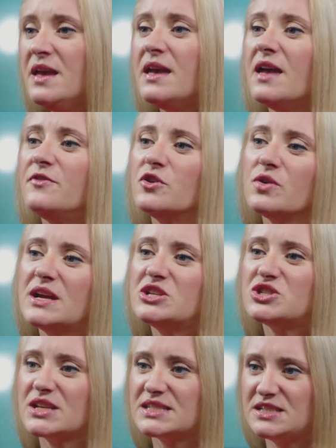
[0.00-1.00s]
if you're age
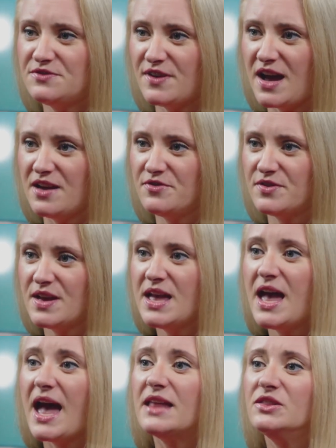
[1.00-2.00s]
65
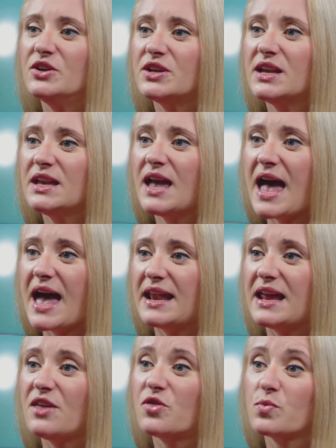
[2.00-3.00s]
and looking at
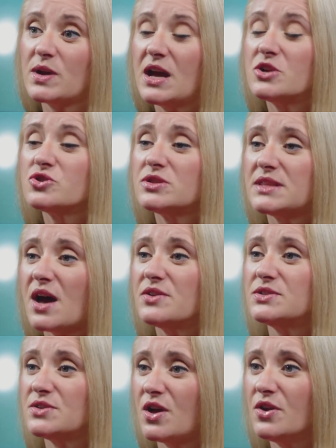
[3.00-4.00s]
a
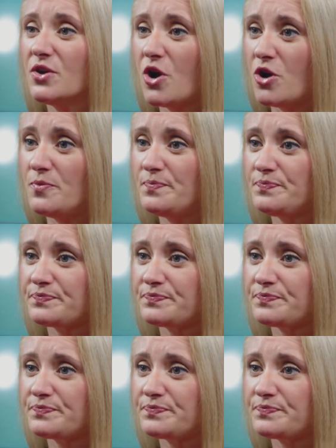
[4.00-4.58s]
$300,000 home,